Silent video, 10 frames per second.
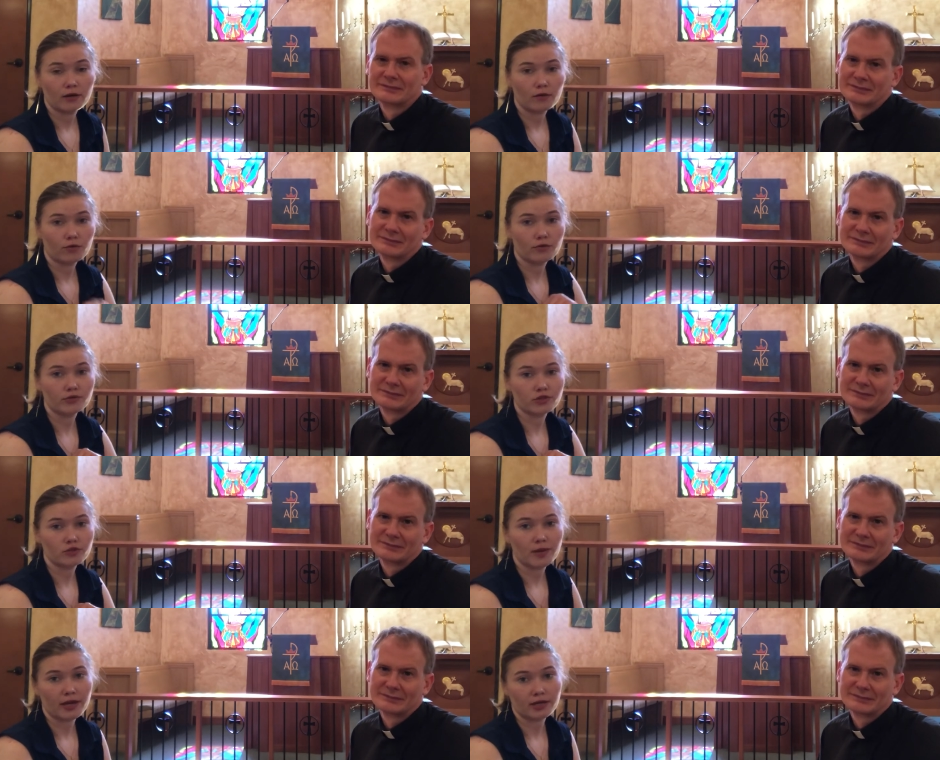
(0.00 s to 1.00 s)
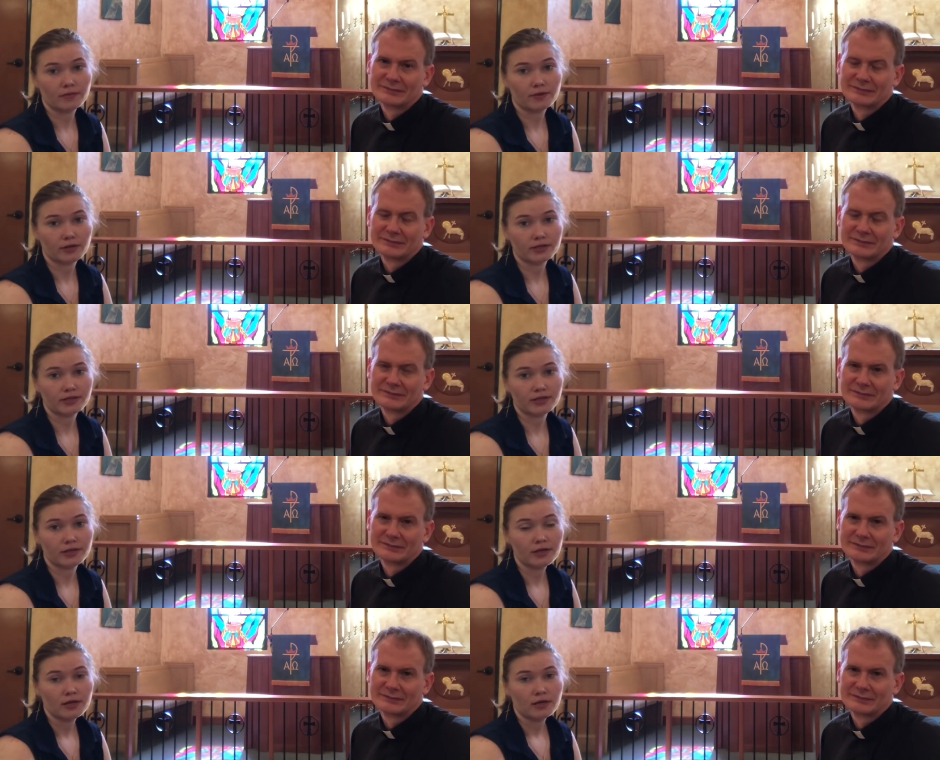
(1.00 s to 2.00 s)
Speaker 1: through Zoom and in person.
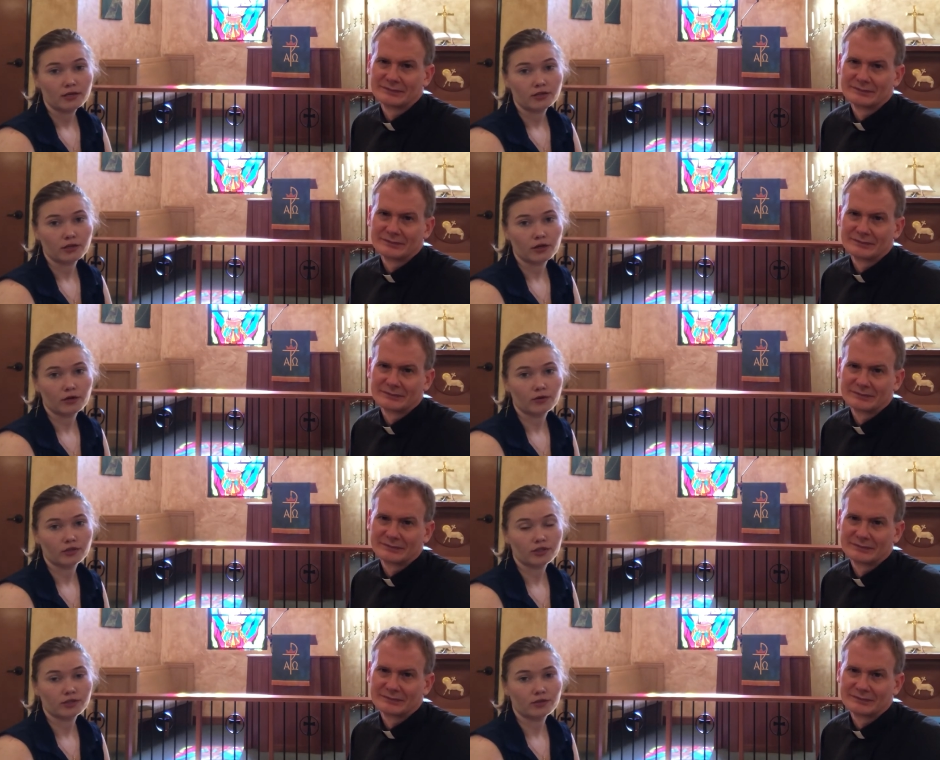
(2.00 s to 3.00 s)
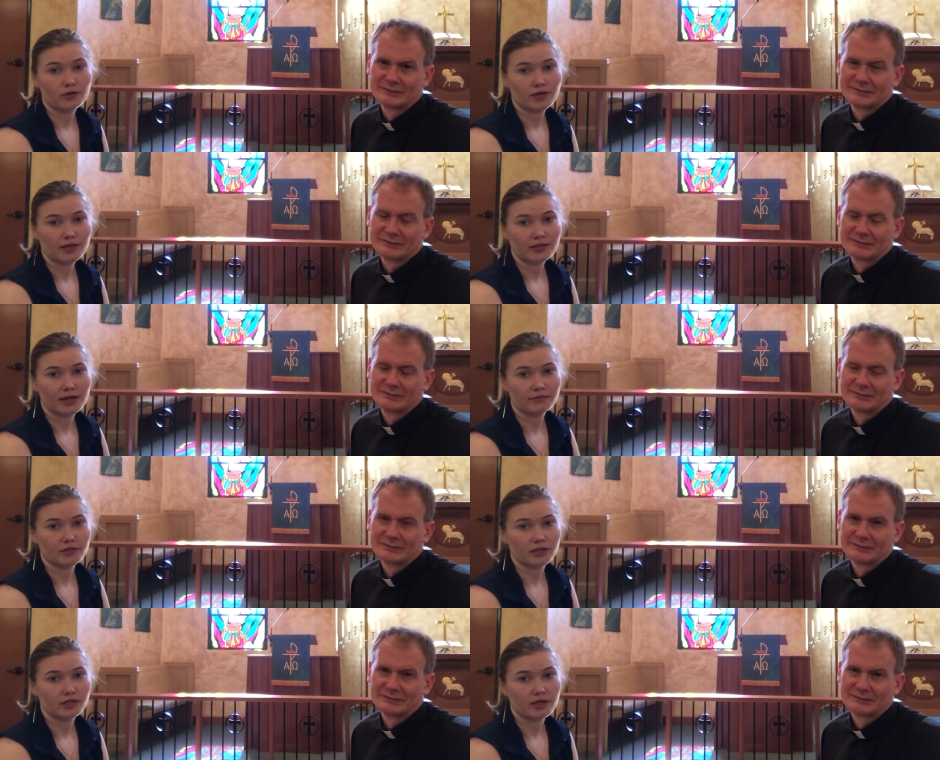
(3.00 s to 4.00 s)
So just note that time
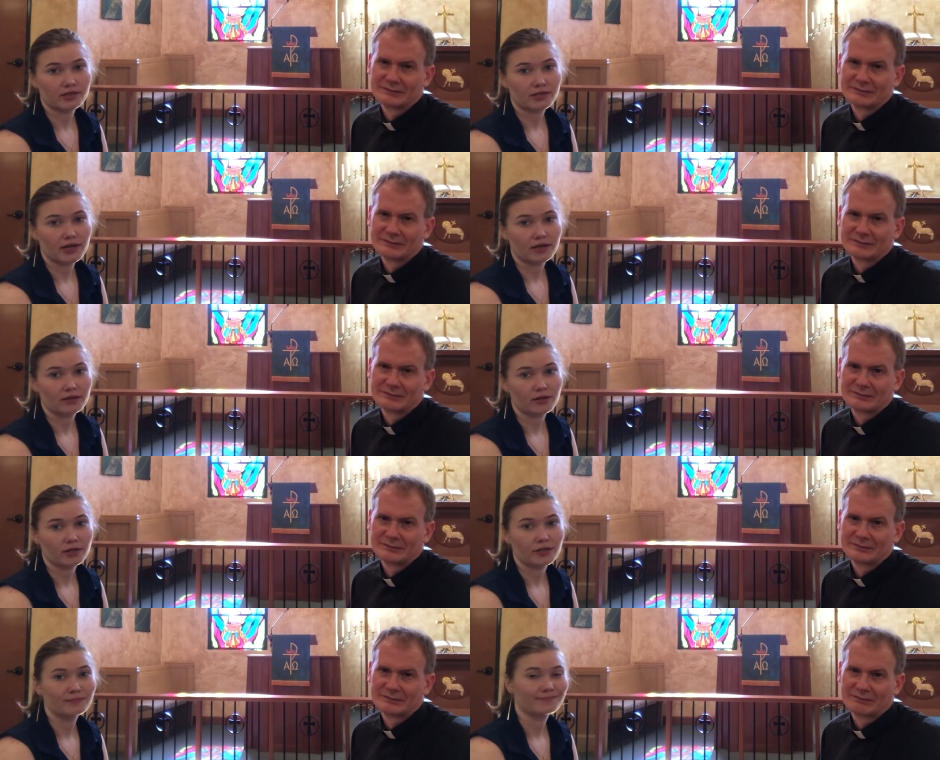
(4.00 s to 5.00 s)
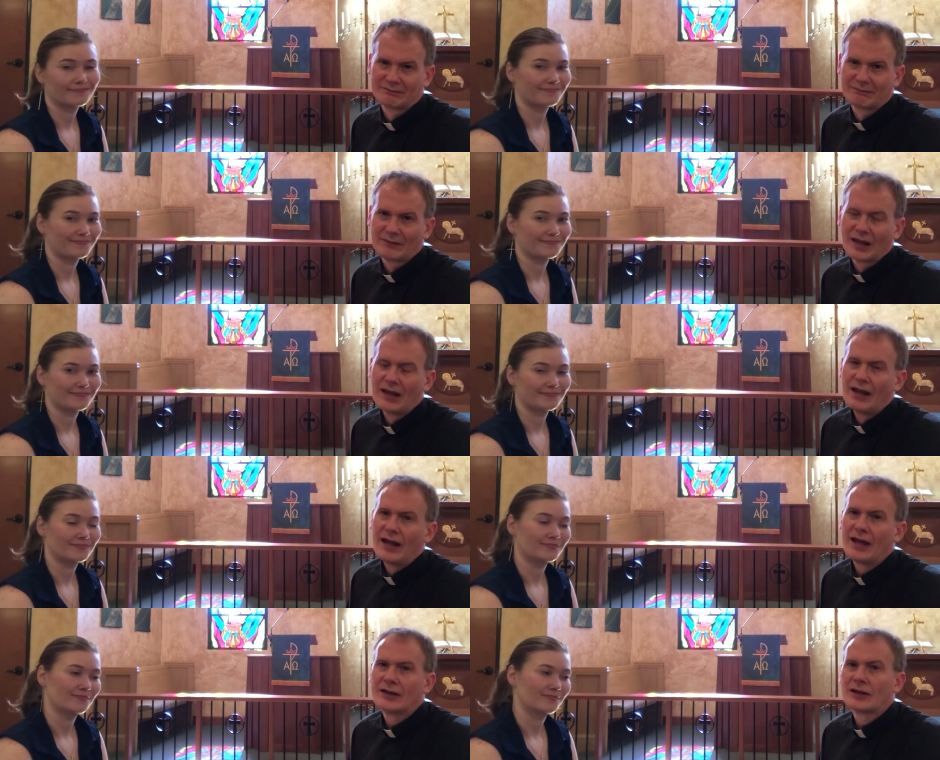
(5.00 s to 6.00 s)
change, that's 9.30.
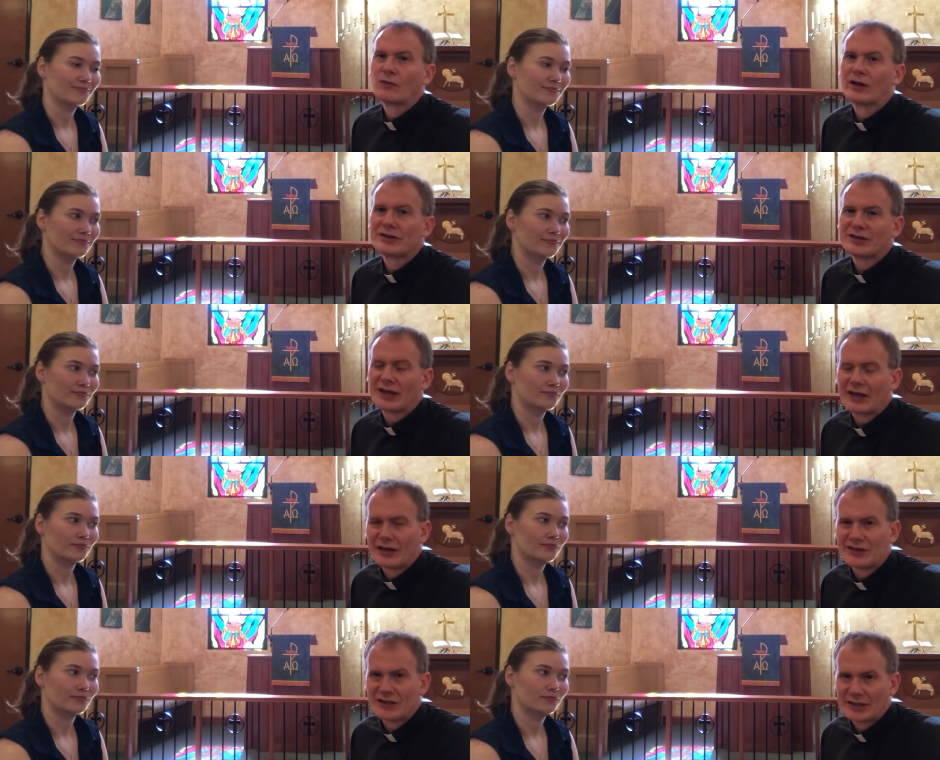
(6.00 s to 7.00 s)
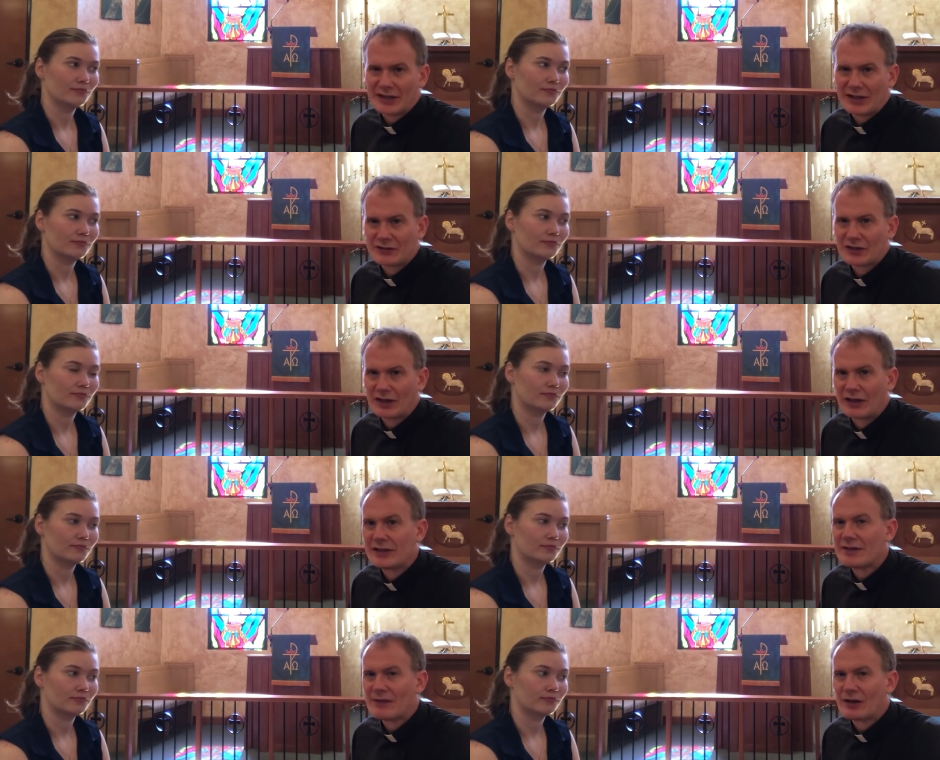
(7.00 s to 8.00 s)
Speaker 2: And on Wednesday, I sent out uh,
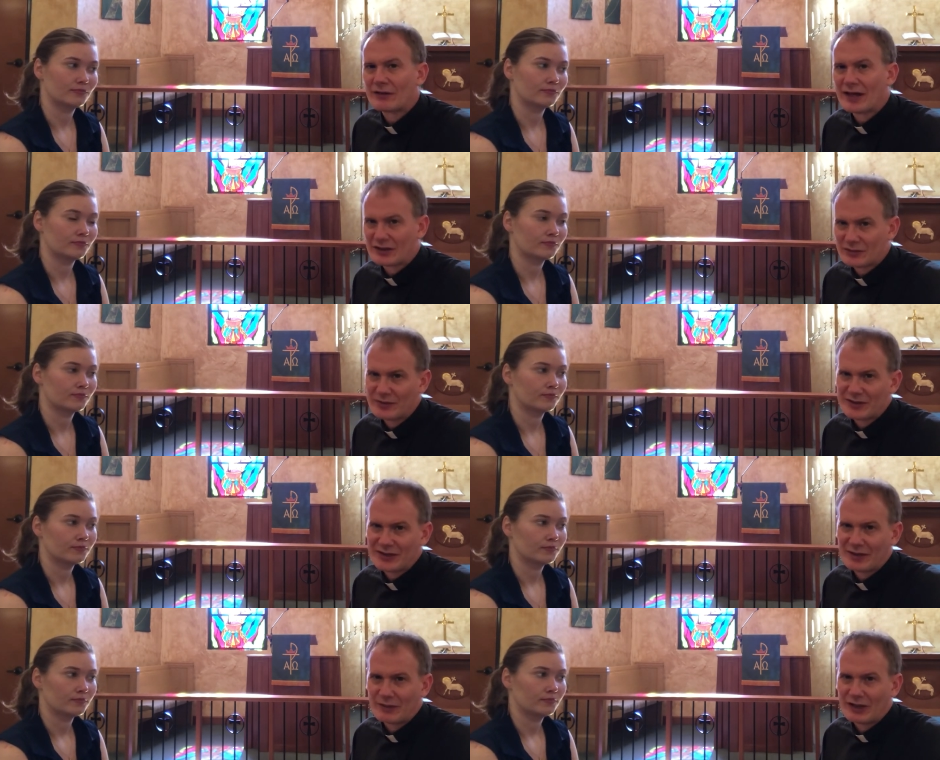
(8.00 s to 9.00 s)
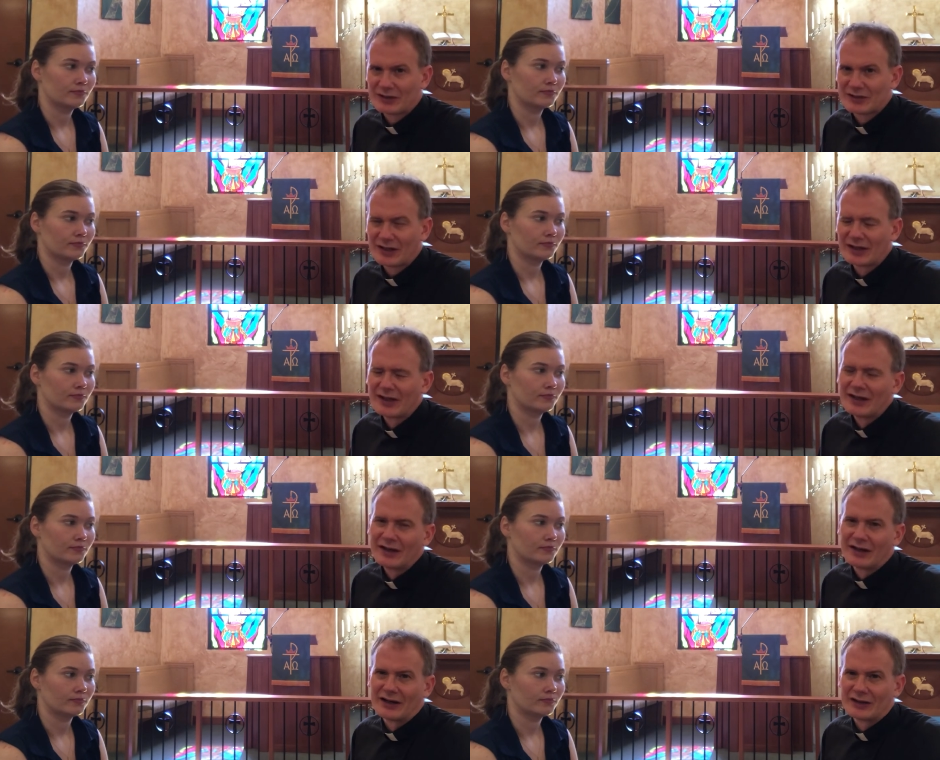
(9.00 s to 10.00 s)
an email announcement about uh,
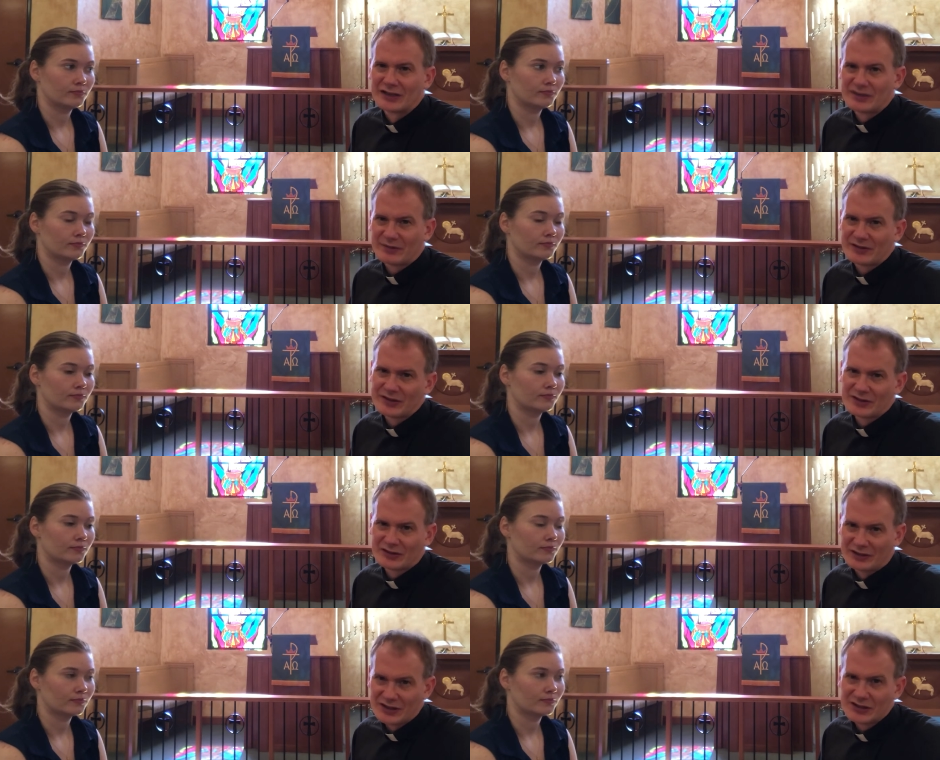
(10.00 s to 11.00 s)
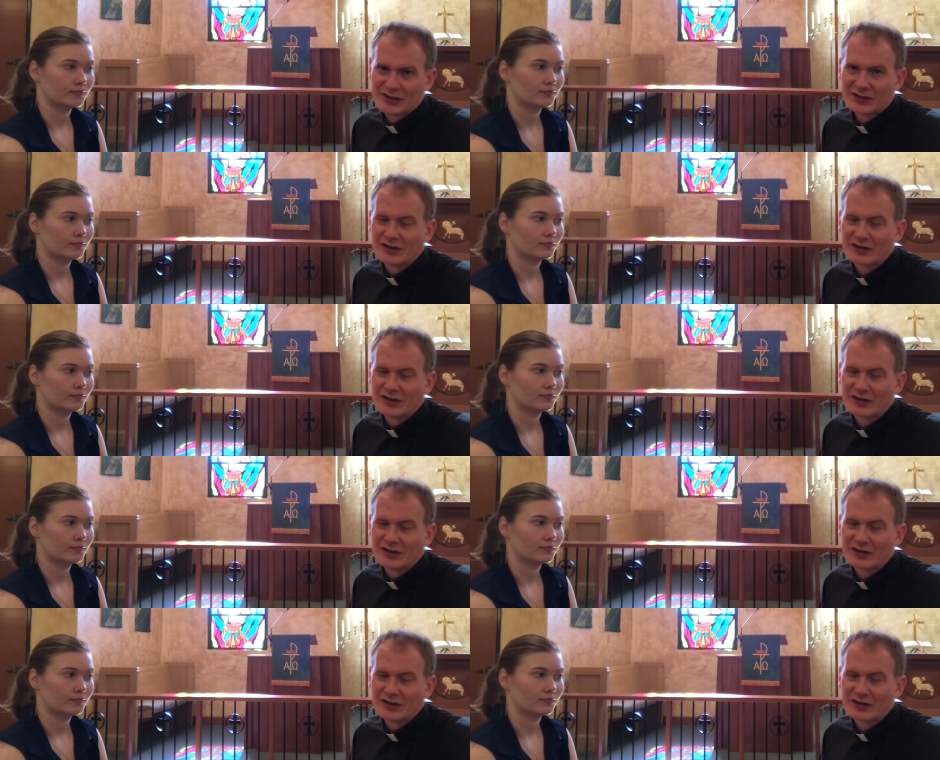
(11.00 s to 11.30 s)
uh, Elizabeth's installation and